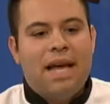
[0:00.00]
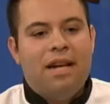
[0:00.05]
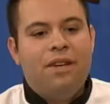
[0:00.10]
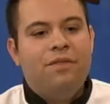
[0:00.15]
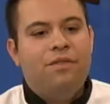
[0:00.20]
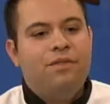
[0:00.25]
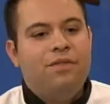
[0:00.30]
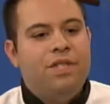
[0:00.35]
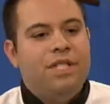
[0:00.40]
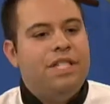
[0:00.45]
a lot
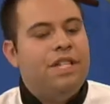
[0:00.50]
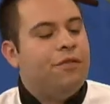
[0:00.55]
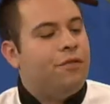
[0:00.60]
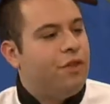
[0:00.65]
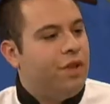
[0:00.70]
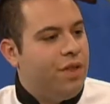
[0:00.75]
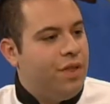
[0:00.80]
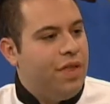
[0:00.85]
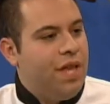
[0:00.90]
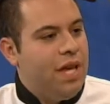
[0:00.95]
of
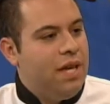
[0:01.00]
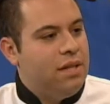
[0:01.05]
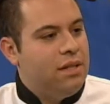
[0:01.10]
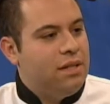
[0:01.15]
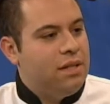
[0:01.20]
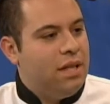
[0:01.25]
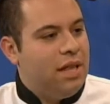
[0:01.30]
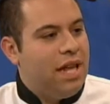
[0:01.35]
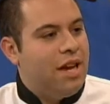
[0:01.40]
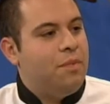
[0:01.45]
different
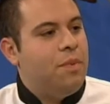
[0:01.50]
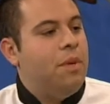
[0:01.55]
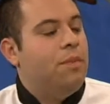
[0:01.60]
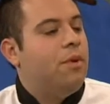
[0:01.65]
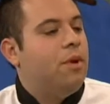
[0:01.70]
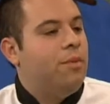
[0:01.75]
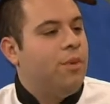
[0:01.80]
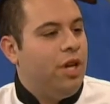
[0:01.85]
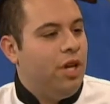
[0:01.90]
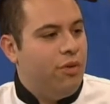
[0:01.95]
things. A lot of
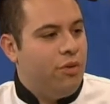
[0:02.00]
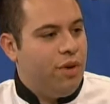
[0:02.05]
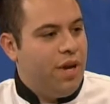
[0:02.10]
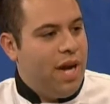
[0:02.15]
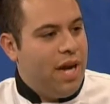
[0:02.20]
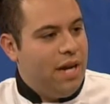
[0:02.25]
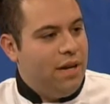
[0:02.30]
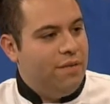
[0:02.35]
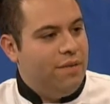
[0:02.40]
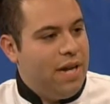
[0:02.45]
people are being
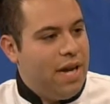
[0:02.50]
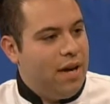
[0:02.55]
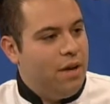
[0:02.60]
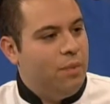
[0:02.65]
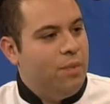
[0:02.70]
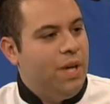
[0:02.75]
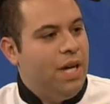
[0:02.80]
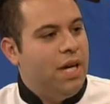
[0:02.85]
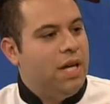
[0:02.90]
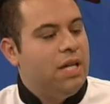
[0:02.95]
creative
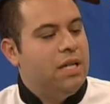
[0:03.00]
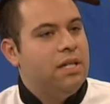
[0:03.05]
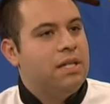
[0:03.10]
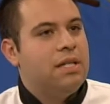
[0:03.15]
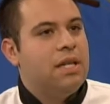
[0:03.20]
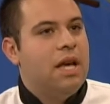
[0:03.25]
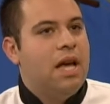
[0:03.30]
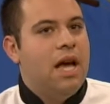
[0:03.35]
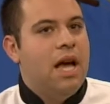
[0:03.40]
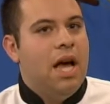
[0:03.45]
now
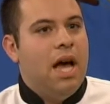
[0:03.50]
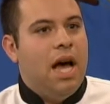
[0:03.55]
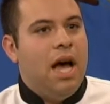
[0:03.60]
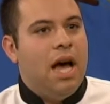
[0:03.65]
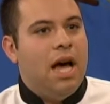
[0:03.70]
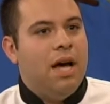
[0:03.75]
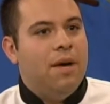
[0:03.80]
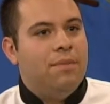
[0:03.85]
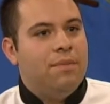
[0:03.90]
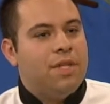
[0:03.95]
because mm -hmm.
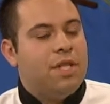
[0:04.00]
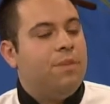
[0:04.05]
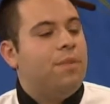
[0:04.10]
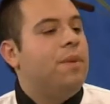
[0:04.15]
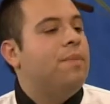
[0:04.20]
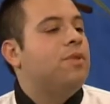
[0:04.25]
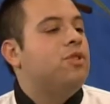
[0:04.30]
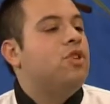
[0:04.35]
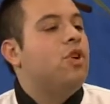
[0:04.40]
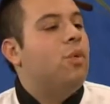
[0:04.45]
um,
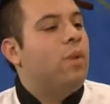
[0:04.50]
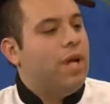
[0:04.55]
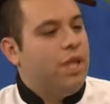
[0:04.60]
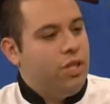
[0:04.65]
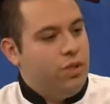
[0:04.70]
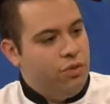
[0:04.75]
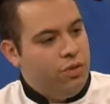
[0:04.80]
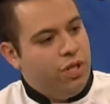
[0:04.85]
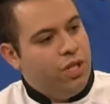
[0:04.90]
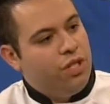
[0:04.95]
some people don't
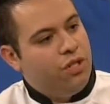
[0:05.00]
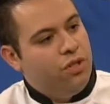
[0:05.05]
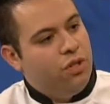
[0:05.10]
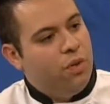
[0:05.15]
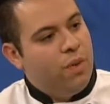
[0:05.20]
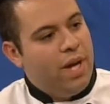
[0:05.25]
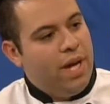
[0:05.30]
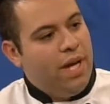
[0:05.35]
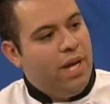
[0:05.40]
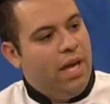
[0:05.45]
want the
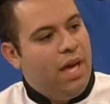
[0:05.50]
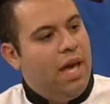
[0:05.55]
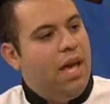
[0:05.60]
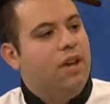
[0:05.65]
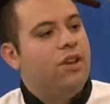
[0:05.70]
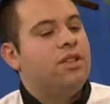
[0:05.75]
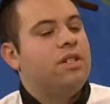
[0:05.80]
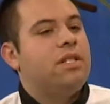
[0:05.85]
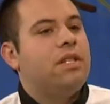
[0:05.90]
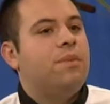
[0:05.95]
traditional wedding
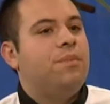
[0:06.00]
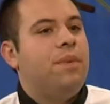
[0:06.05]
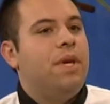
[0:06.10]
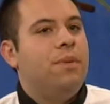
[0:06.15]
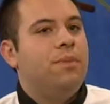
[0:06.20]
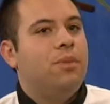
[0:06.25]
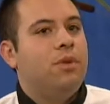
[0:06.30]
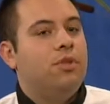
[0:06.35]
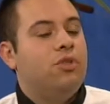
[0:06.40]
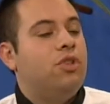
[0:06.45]
cake, or some
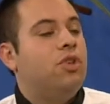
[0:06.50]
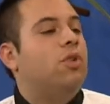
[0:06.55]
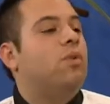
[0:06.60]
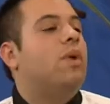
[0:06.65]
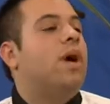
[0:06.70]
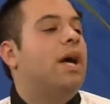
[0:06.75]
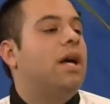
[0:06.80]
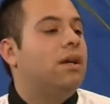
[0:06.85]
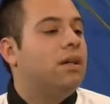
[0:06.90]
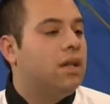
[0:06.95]
people
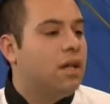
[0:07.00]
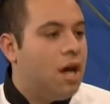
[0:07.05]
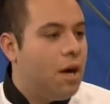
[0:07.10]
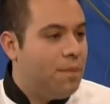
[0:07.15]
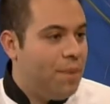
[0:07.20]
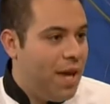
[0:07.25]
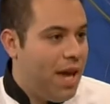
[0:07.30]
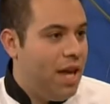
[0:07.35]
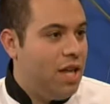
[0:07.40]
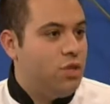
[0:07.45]
don't want
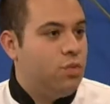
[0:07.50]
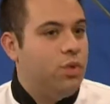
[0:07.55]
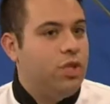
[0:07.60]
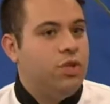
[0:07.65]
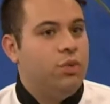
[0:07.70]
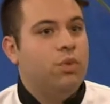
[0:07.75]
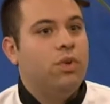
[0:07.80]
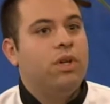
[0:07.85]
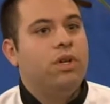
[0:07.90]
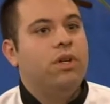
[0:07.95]
cupcakes,
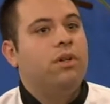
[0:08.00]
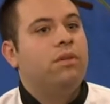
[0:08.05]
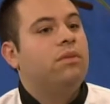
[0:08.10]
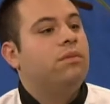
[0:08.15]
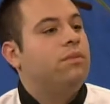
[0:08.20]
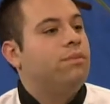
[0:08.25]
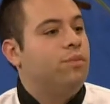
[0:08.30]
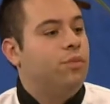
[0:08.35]
which were